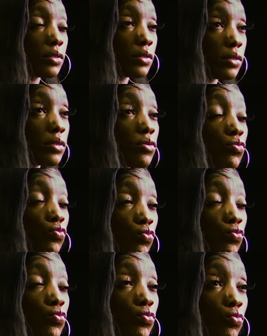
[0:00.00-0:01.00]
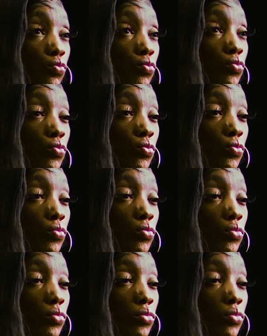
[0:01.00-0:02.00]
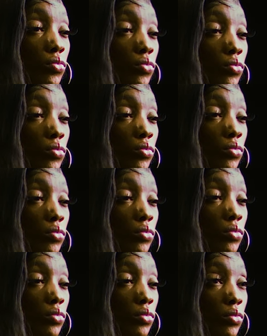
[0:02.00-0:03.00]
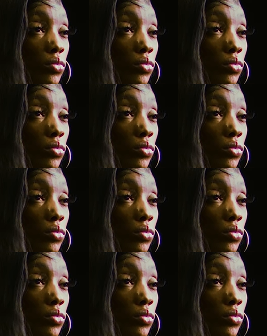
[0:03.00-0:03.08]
[no speech]